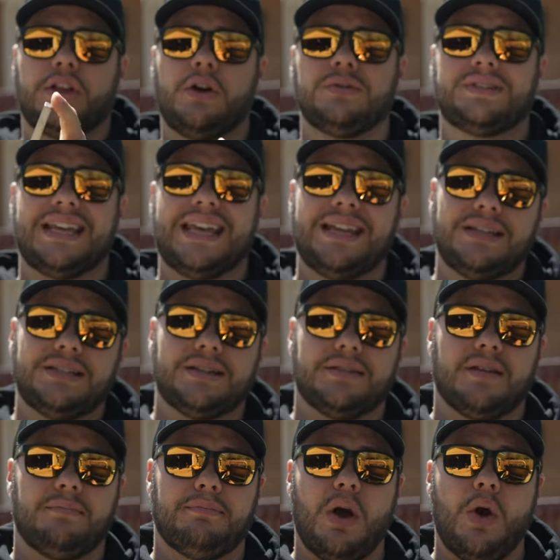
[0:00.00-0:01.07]
goes into
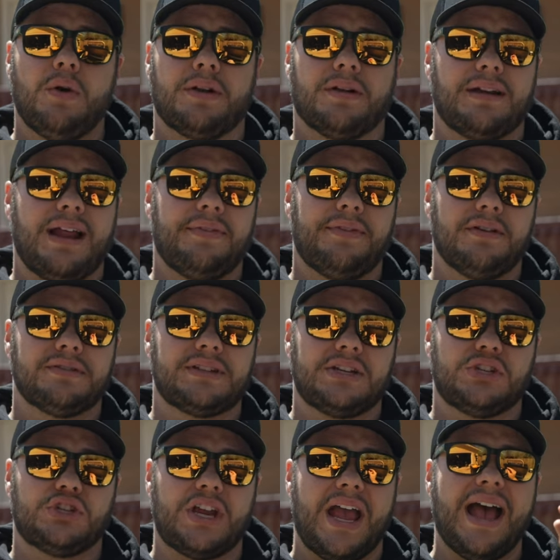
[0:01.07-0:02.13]
the motor. Now, there's a
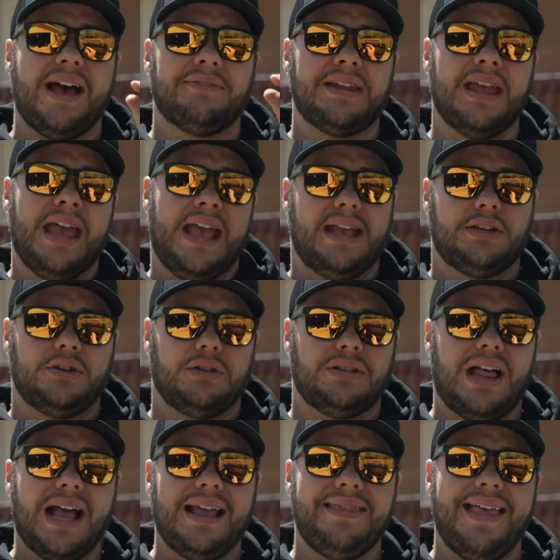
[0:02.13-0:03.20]
shaft, and you'll
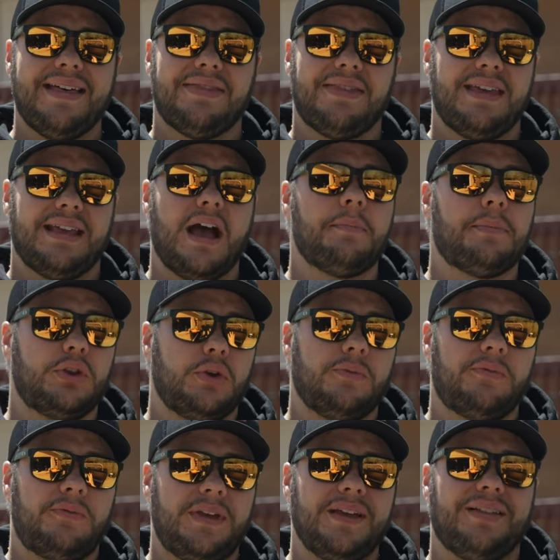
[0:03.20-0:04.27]
line that thing up and you'll
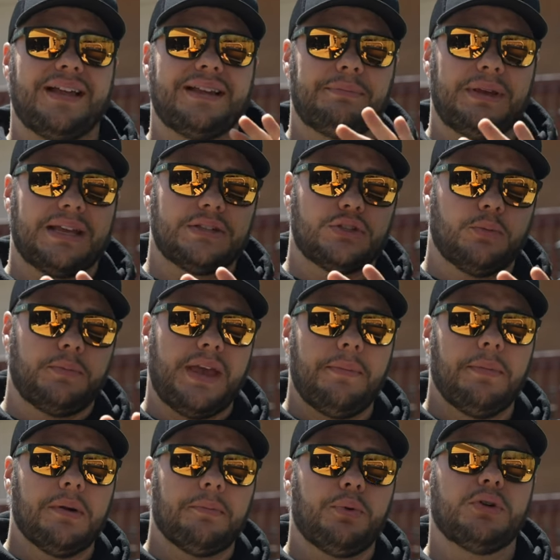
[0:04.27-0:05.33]
feel it because you'll be
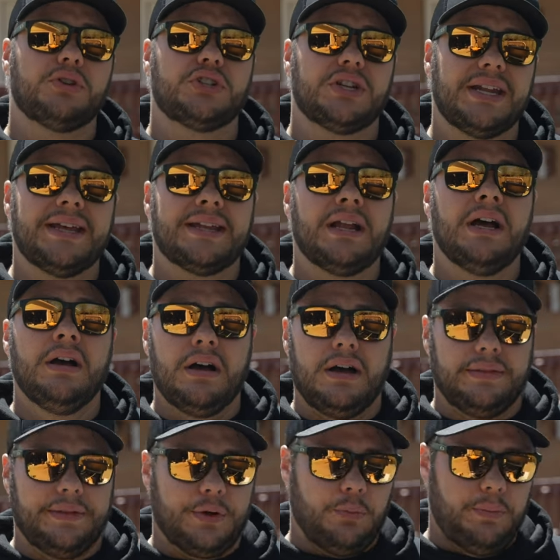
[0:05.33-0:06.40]
able to push it in a
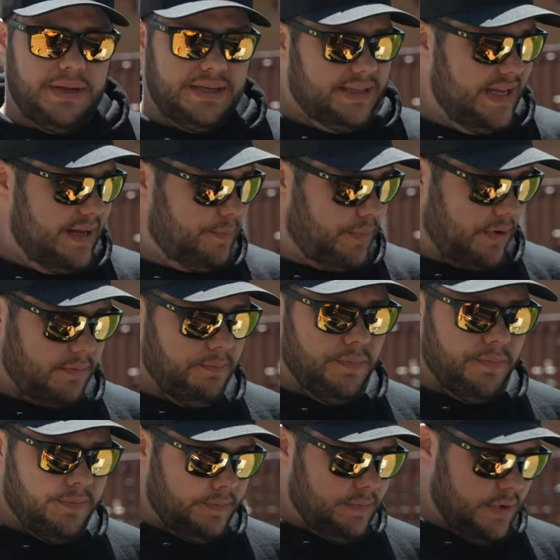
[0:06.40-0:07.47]
little bit deeper.
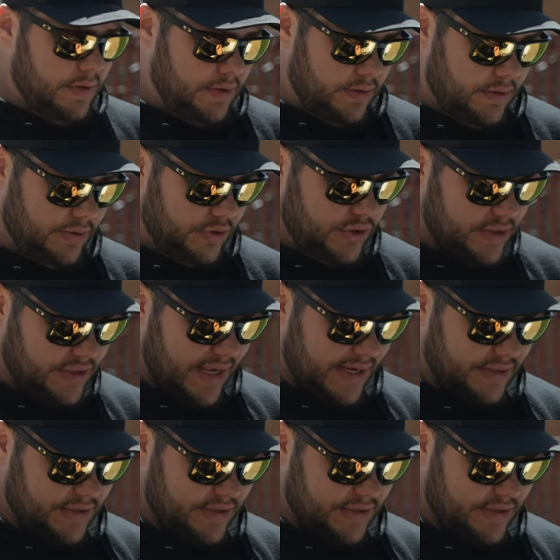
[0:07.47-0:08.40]
Just like